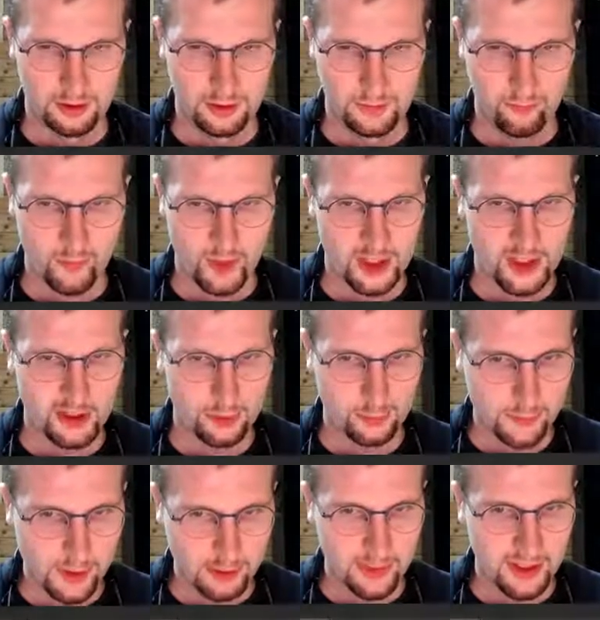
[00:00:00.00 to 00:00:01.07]
And I don't want to
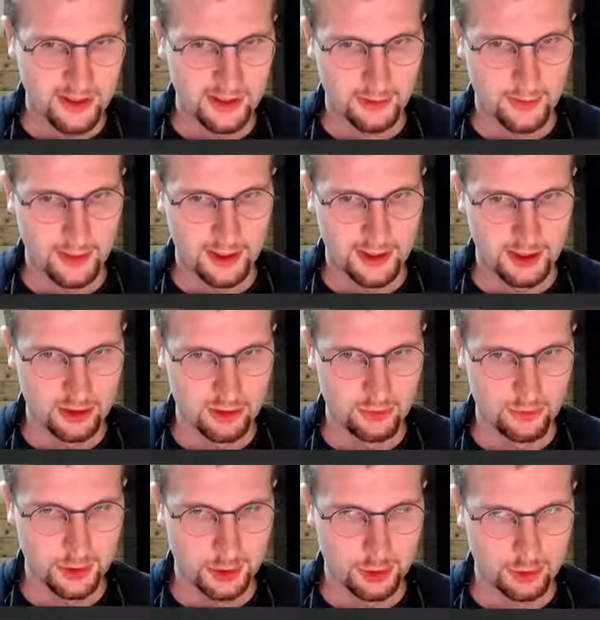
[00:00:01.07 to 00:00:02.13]
make this relational for
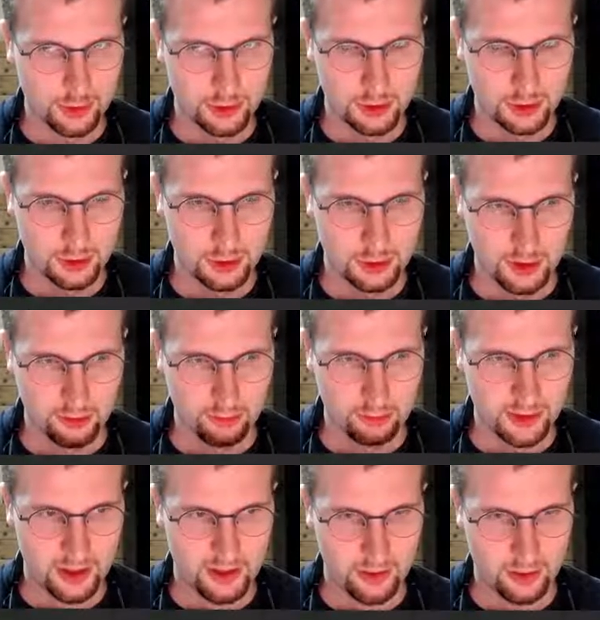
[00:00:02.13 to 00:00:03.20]
sure. It will make
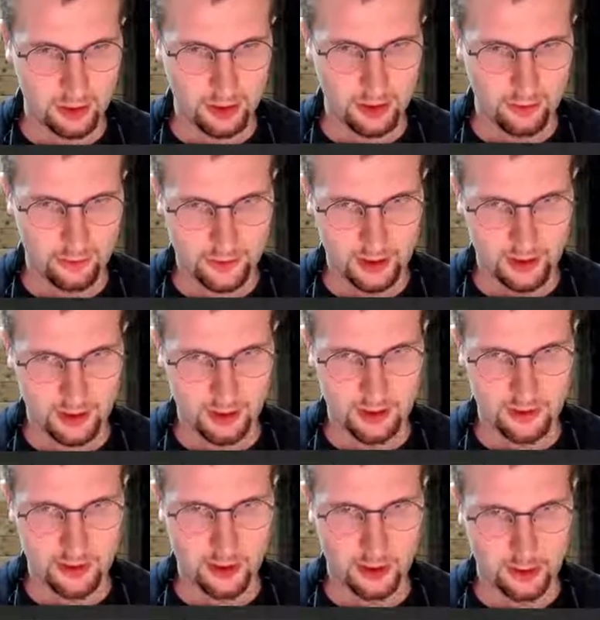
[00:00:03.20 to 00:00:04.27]
a lot of things a lot
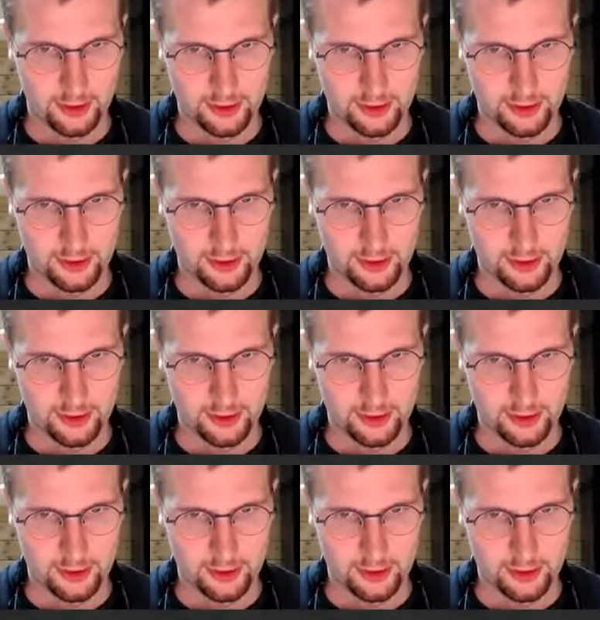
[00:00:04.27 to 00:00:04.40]
harder.